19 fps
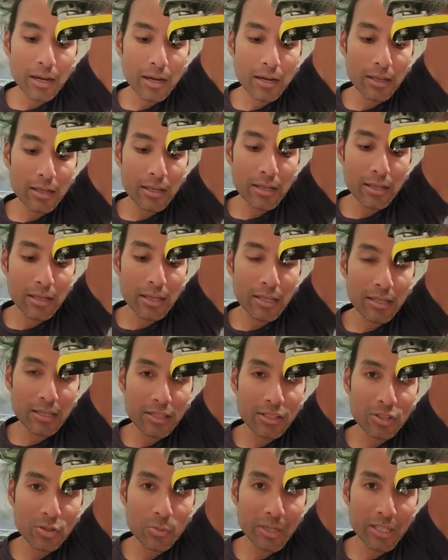in the
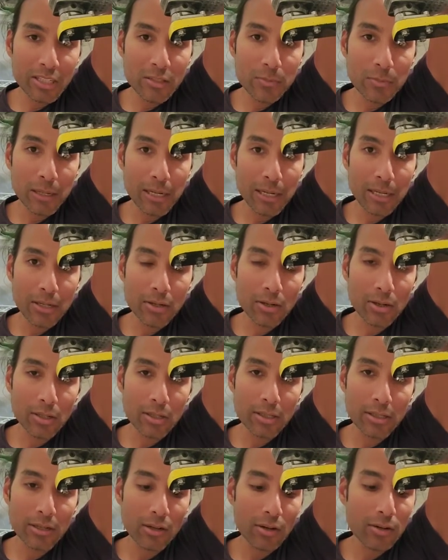sweet spot, I call
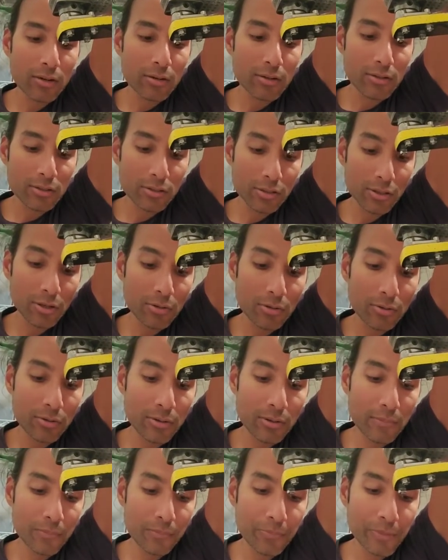it. And so
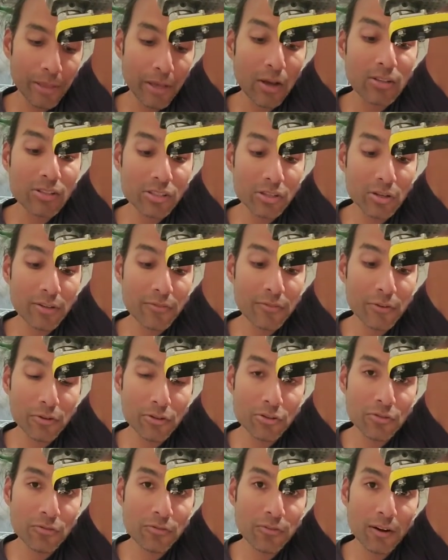also, if you're
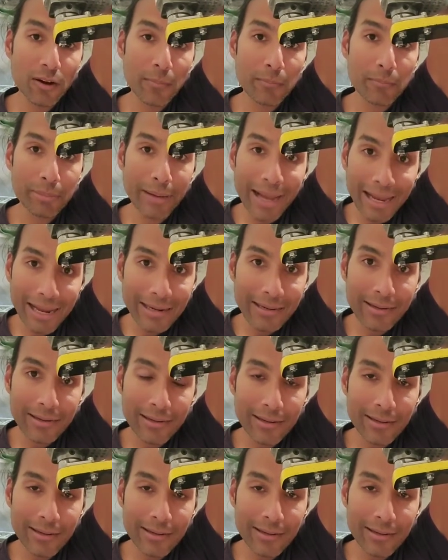too far back,